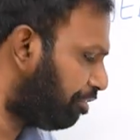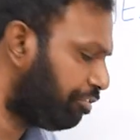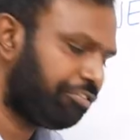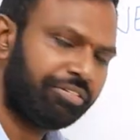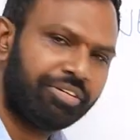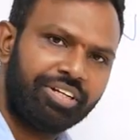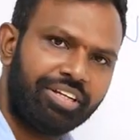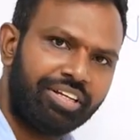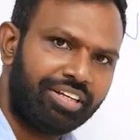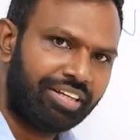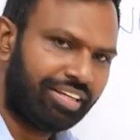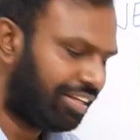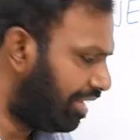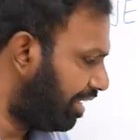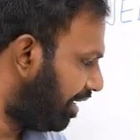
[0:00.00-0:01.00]
now.
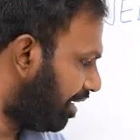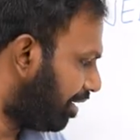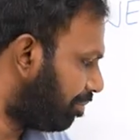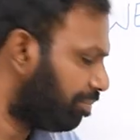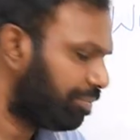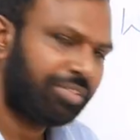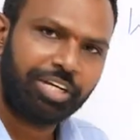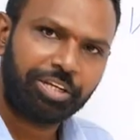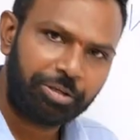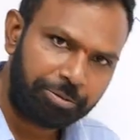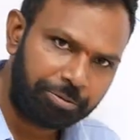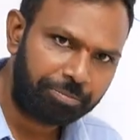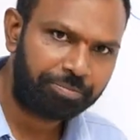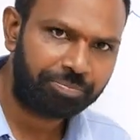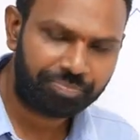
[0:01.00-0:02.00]
Yeah, thank you.